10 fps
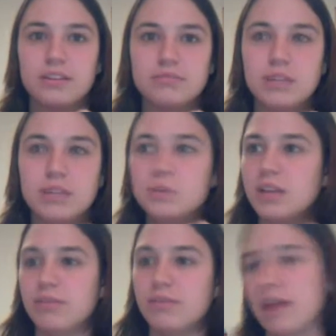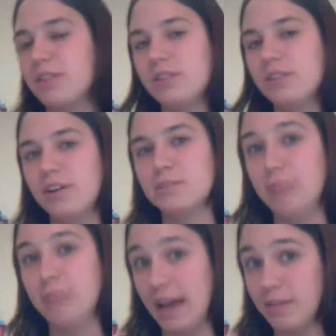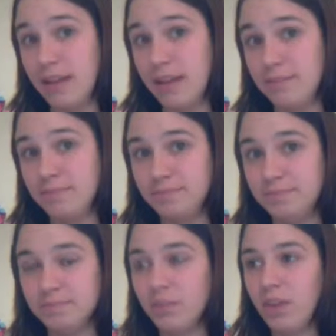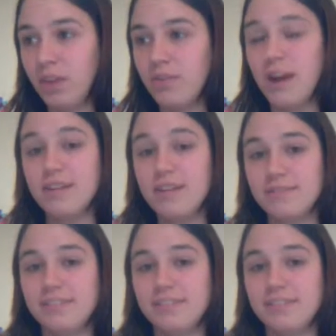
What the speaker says: he was a rather large black man, right?